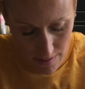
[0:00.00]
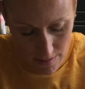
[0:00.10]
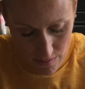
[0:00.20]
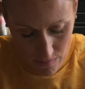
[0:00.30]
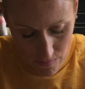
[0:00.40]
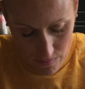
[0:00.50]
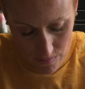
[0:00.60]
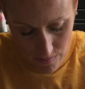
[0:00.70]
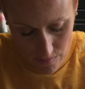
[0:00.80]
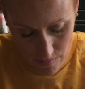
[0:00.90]
No,
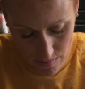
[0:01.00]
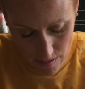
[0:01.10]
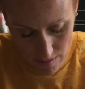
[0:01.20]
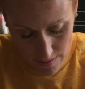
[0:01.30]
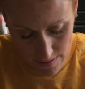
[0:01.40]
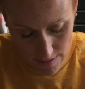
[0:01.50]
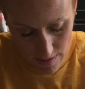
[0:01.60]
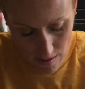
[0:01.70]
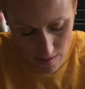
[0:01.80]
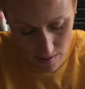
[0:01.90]
not listed
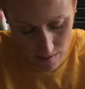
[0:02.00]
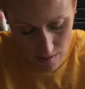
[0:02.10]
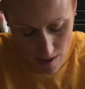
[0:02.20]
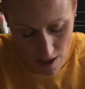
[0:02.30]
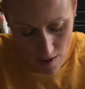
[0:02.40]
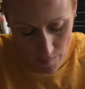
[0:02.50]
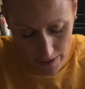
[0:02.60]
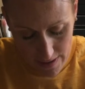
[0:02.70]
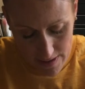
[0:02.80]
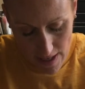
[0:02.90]
at all. But I
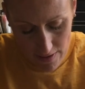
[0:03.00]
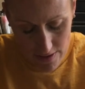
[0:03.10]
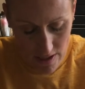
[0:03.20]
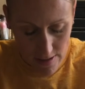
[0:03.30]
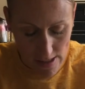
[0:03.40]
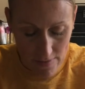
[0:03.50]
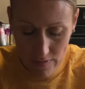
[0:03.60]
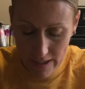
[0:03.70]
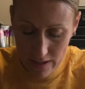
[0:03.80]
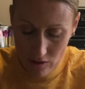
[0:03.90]
can tell it does have
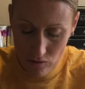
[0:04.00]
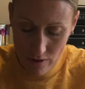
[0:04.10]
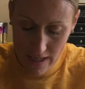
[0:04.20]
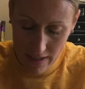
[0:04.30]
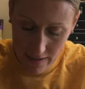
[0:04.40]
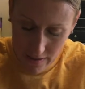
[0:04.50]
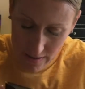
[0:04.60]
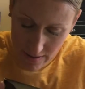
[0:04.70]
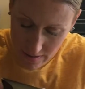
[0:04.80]
like a green